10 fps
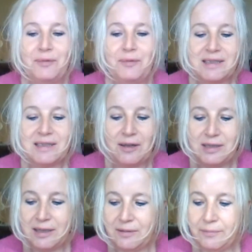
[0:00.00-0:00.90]
with
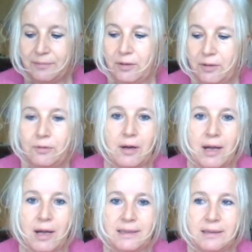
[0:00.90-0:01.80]
sodium
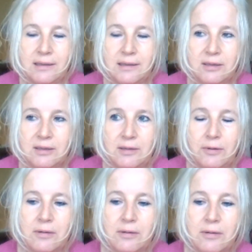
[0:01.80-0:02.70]
chloride. Is it sodium
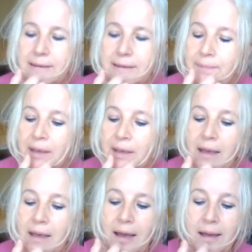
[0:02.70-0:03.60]
chloride?
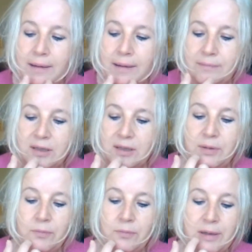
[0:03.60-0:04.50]

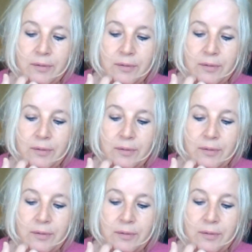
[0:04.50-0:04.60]
Which